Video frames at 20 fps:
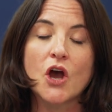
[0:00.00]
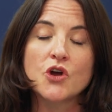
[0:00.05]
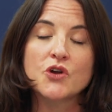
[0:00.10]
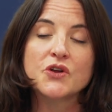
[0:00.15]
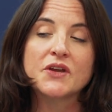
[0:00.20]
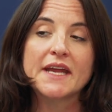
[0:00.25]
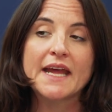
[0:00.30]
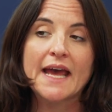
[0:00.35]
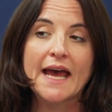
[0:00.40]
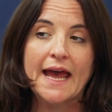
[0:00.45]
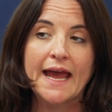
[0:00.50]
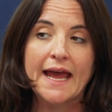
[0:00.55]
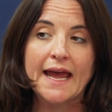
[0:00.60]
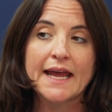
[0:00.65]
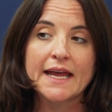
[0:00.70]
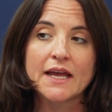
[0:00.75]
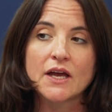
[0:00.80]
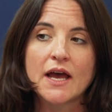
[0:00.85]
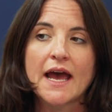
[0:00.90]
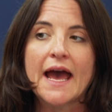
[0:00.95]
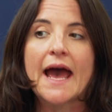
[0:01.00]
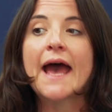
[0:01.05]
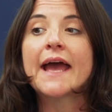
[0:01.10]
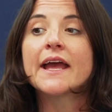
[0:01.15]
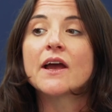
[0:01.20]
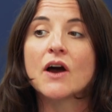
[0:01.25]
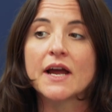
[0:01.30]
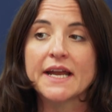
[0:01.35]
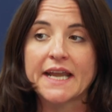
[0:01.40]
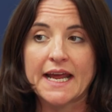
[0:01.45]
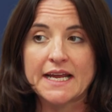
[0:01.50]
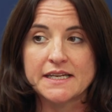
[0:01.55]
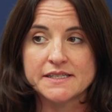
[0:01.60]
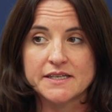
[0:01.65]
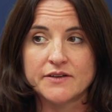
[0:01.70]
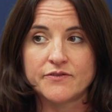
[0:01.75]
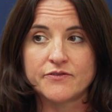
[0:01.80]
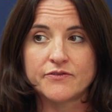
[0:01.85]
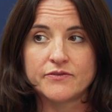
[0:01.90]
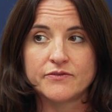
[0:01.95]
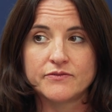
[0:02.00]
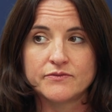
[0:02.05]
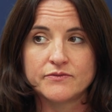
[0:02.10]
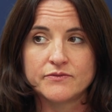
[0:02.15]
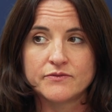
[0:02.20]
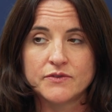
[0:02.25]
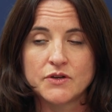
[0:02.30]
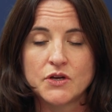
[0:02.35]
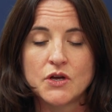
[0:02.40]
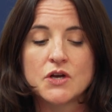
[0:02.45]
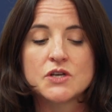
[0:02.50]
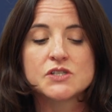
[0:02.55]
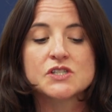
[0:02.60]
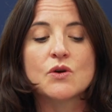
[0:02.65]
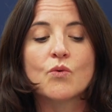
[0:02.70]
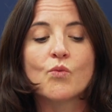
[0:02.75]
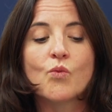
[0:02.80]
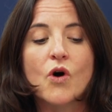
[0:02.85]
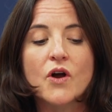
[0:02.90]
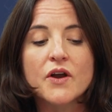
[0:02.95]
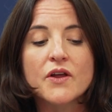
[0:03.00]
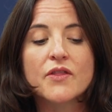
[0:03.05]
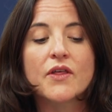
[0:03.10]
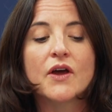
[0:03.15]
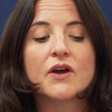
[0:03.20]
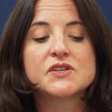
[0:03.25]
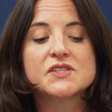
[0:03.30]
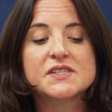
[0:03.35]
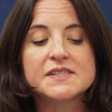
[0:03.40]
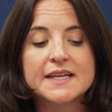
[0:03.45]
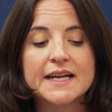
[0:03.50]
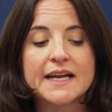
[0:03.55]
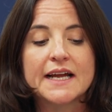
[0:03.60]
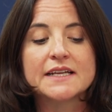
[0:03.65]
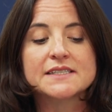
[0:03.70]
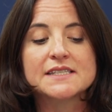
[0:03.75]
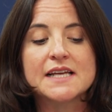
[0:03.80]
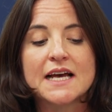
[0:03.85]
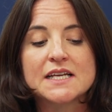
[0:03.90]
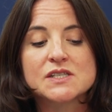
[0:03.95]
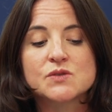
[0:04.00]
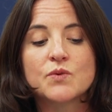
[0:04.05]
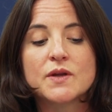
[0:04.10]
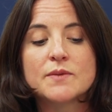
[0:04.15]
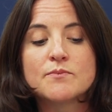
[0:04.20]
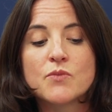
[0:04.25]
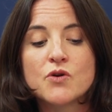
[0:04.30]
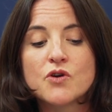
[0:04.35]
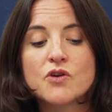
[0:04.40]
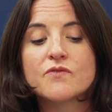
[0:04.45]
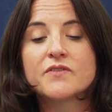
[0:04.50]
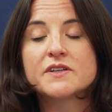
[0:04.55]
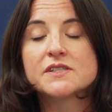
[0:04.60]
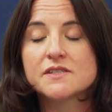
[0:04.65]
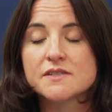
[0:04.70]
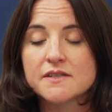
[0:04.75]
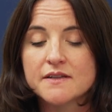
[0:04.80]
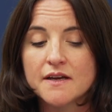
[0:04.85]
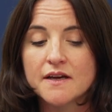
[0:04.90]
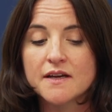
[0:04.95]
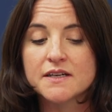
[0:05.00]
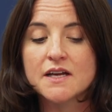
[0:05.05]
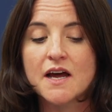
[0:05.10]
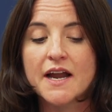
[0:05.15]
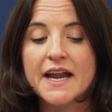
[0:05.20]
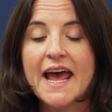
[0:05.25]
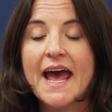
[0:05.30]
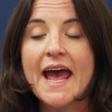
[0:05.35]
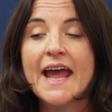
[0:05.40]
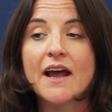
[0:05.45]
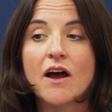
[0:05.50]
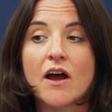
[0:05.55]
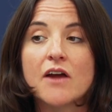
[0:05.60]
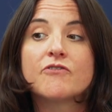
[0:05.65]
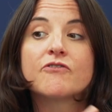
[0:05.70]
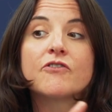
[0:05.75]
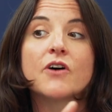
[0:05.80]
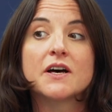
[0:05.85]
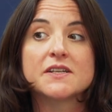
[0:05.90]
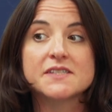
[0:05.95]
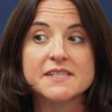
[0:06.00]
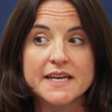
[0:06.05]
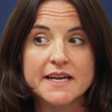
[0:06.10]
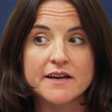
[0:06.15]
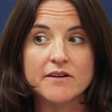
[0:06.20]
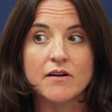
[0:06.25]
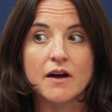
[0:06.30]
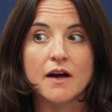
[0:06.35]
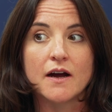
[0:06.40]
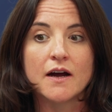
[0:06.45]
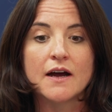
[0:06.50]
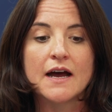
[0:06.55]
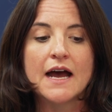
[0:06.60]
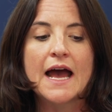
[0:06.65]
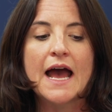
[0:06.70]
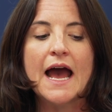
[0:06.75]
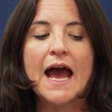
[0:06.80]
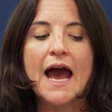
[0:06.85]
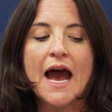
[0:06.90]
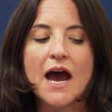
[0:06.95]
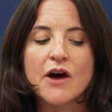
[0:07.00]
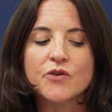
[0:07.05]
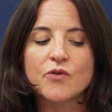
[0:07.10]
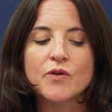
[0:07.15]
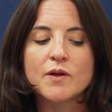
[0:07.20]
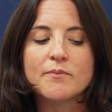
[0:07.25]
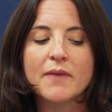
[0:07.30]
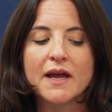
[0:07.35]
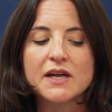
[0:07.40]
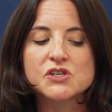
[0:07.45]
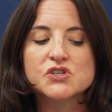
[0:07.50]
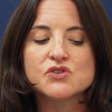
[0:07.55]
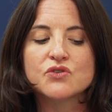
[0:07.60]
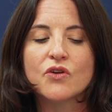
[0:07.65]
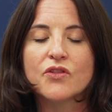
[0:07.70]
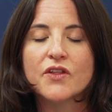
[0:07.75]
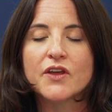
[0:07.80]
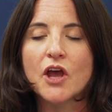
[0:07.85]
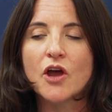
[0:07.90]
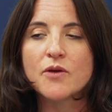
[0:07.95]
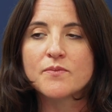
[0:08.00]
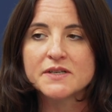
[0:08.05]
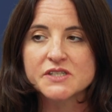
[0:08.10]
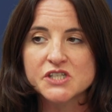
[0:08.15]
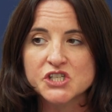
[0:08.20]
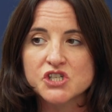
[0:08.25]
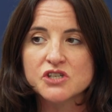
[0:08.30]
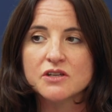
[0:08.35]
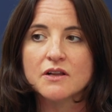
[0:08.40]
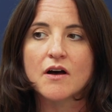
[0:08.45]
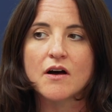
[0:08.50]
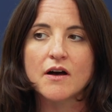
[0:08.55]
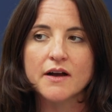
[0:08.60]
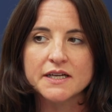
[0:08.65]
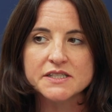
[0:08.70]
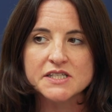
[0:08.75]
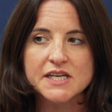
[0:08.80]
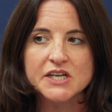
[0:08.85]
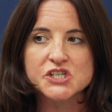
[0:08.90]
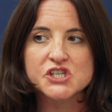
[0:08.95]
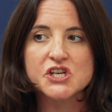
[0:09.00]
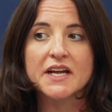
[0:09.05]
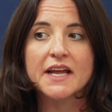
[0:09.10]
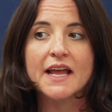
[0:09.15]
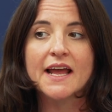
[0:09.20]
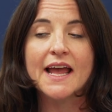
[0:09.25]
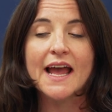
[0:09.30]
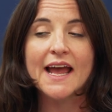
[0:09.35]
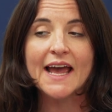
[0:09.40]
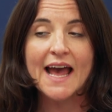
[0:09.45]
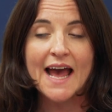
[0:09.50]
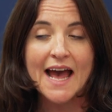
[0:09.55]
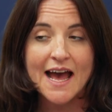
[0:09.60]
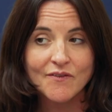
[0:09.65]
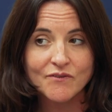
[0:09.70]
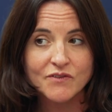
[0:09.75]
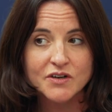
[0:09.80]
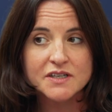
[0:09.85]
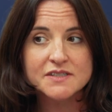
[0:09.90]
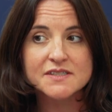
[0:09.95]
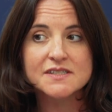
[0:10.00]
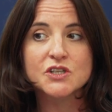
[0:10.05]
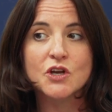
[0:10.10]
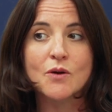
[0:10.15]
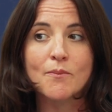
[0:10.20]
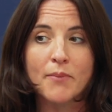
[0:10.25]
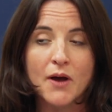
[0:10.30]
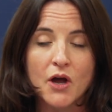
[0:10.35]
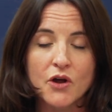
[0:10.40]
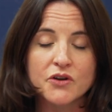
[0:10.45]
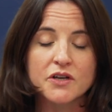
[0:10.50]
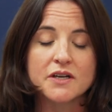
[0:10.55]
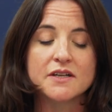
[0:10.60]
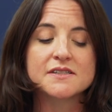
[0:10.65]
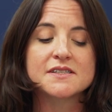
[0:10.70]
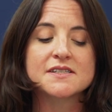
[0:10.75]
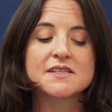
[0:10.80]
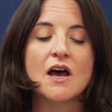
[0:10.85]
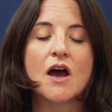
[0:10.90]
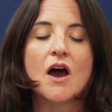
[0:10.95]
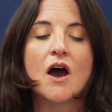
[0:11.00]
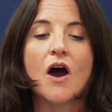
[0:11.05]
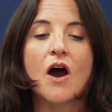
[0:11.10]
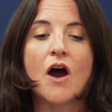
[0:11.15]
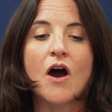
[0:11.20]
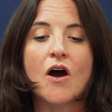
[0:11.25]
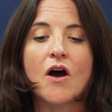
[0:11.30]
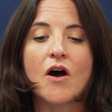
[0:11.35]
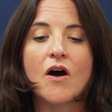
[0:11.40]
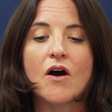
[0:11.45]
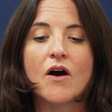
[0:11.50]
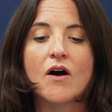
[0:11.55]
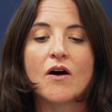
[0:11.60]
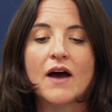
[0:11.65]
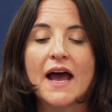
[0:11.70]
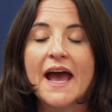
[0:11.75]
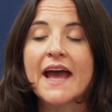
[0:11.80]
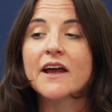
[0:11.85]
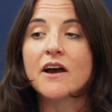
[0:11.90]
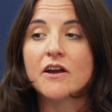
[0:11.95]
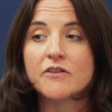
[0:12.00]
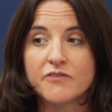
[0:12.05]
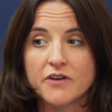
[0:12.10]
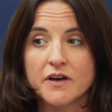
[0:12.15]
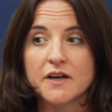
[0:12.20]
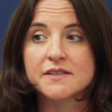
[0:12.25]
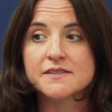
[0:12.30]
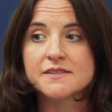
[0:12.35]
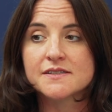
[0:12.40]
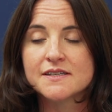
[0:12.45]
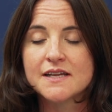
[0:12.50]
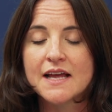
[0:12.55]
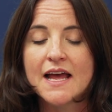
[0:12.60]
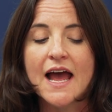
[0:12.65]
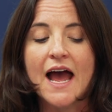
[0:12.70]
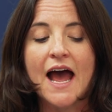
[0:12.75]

ODA AI native? So what are those things as we move into the kind of AI first era? How do we make sure the open digital architecture, Canvas, components are AI first?